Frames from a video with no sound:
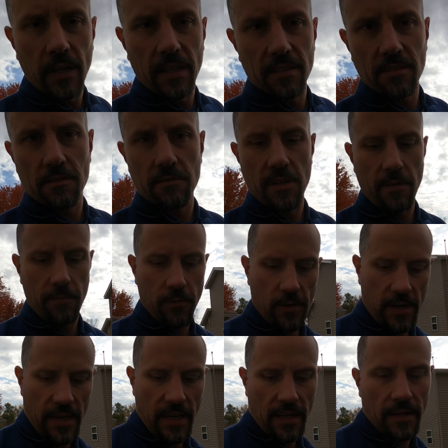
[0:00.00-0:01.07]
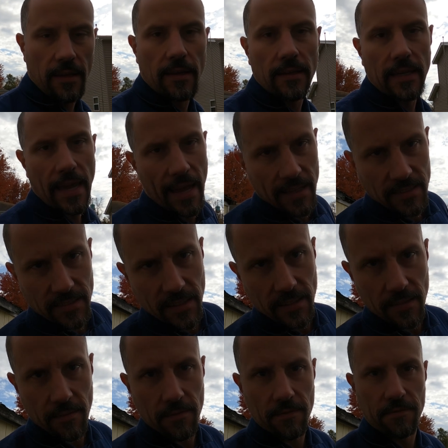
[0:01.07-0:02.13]
history for head gasket
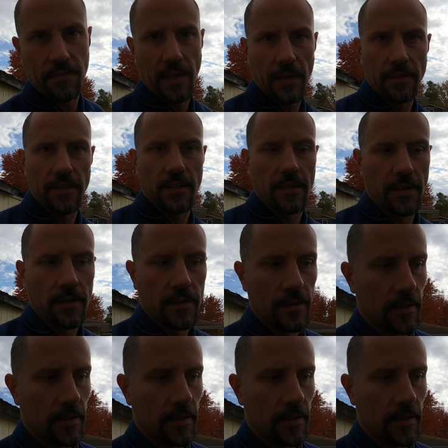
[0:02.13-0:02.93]
failure